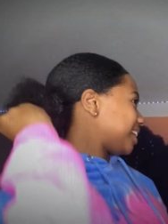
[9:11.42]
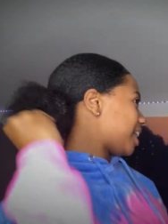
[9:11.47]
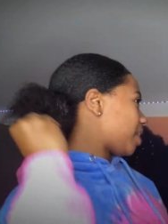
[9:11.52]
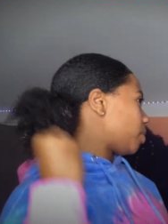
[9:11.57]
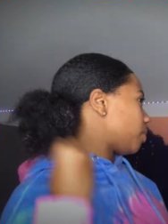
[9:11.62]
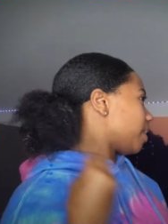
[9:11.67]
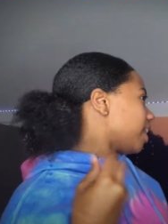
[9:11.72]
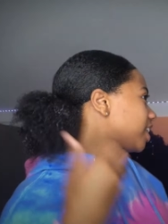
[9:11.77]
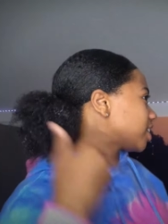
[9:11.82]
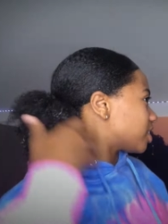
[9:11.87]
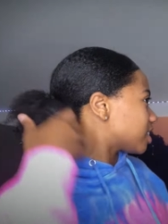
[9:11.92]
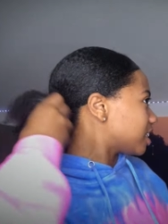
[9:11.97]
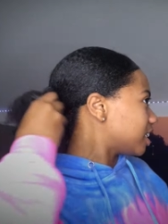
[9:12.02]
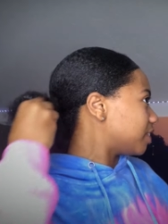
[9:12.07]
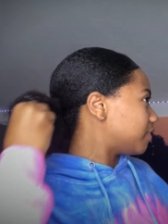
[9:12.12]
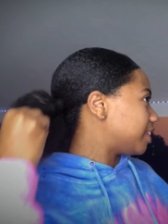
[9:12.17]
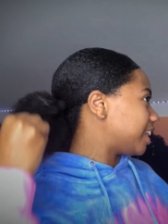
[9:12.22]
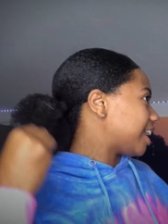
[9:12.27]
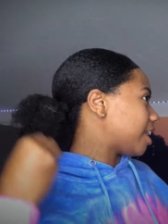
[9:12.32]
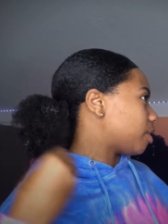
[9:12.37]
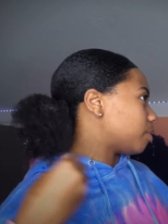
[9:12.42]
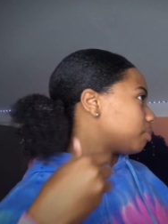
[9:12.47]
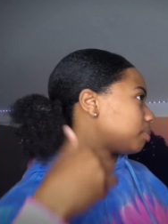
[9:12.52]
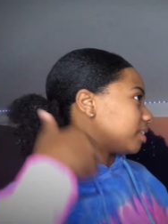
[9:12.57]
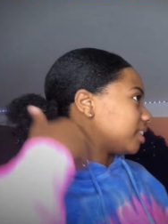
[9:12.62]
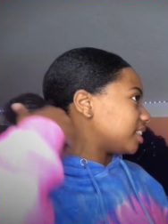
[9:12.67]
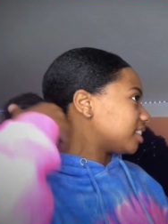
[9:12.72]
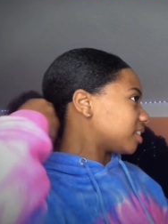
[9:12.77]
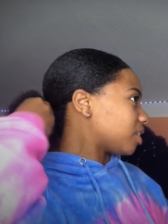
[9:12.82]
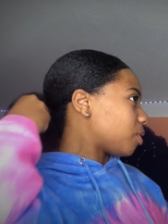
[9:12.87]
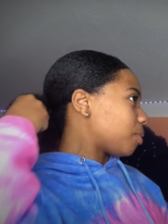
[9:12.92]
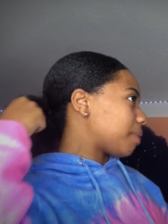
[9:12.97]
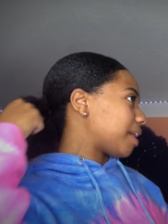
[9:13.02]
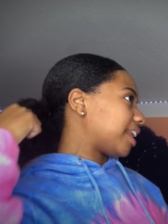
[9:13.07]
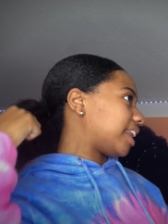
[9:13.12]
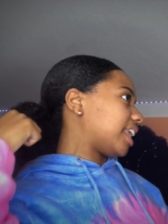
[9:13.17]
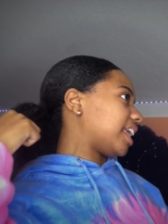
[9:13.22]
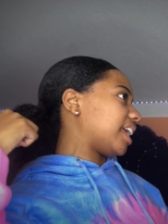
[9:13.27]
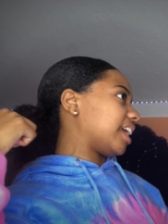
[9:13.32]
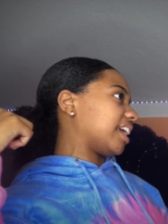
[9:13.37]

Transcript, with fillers: Oh, I could just leave it out, but it's on my neck